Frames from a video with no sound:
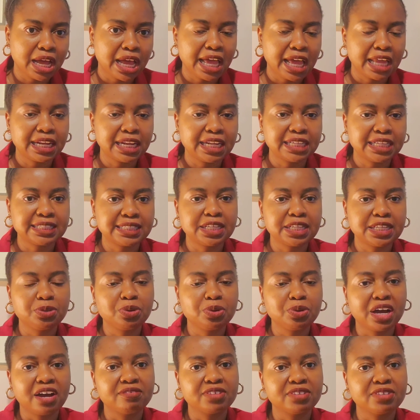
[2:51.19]
And let's say you
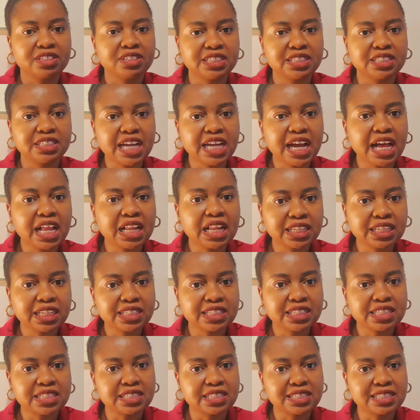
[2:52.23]
have a child
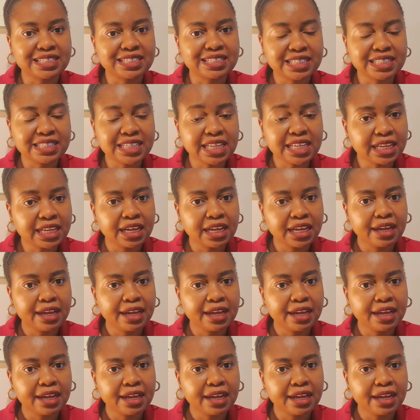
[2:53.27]
that is sick,